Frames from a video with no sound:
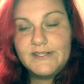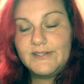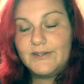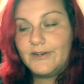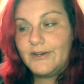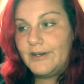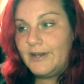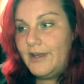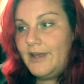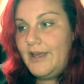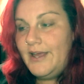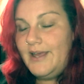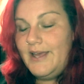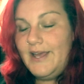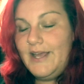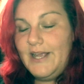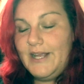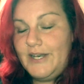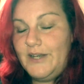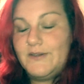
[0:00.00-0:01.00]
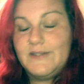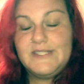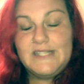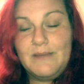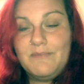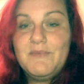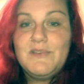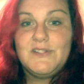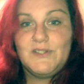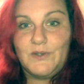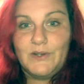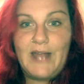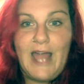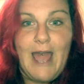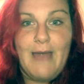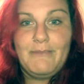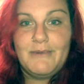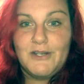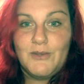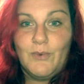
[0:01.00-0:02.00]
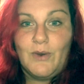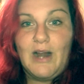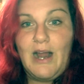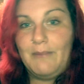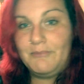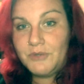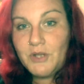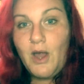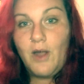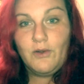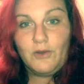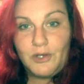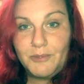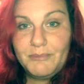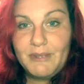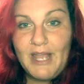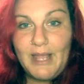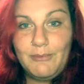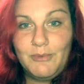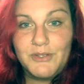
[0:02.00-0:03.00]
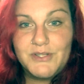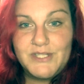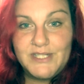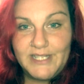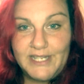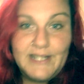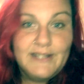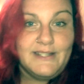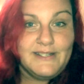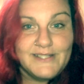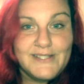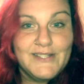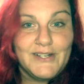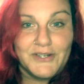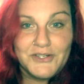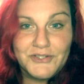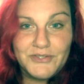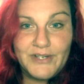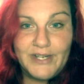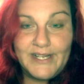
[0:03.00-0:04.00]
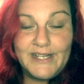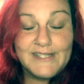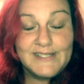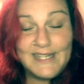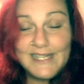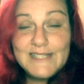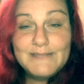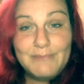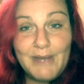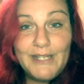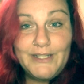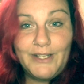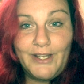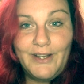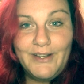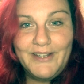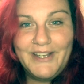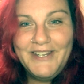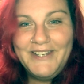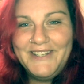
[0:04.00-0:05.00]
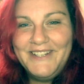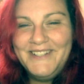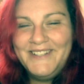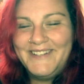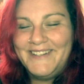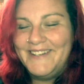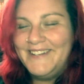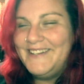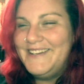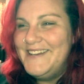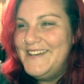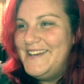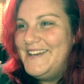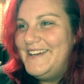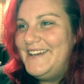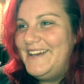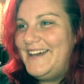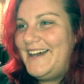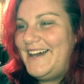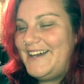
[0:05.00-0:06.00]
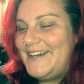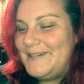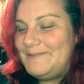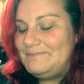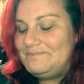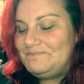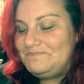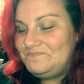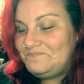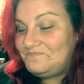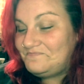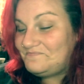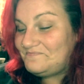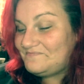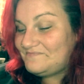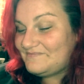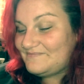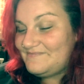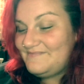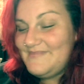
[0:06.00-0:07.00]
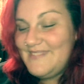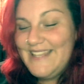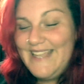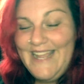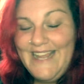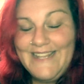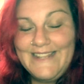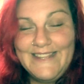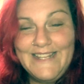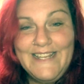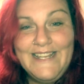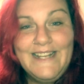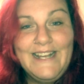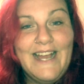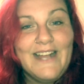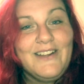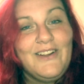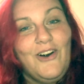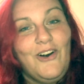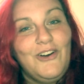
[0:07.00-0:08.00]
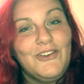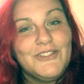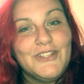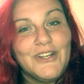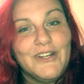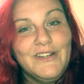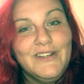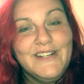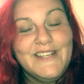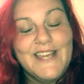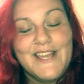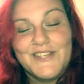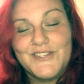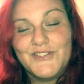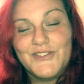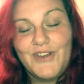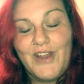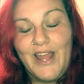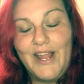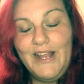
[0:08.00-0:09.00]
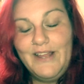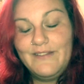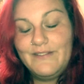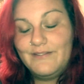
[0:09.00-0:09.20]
or, something's going to happen to where I'm not going to be able to get this surgery, because that's my luck. And then I called her yesterday,